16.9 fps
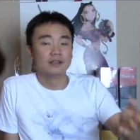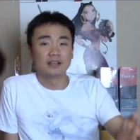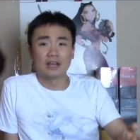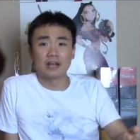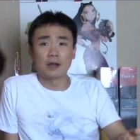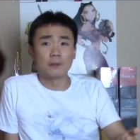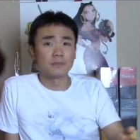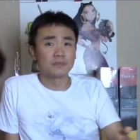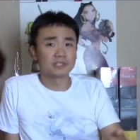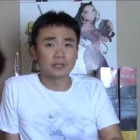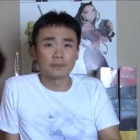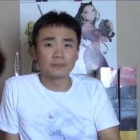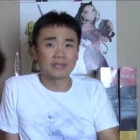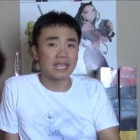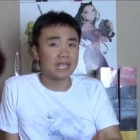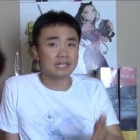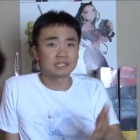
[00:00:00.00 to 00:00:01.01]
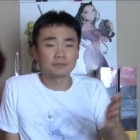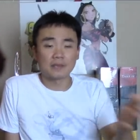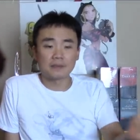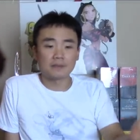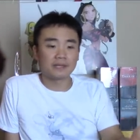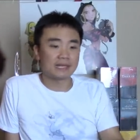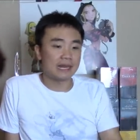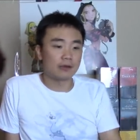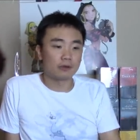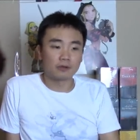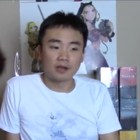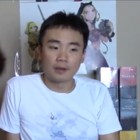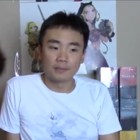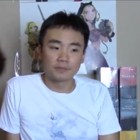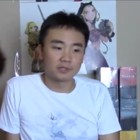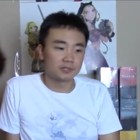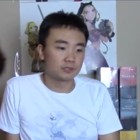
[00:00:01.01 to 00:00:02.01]
Um, some days maybe they don't
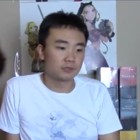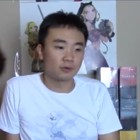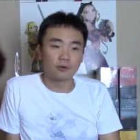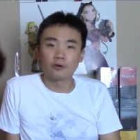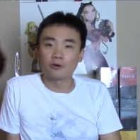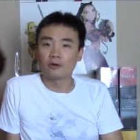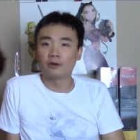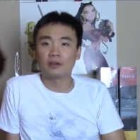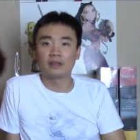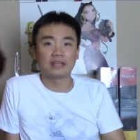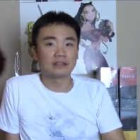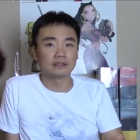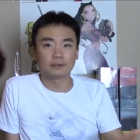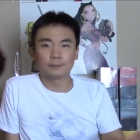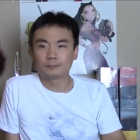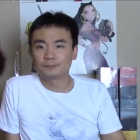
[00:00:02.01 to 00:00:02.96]
come to the store and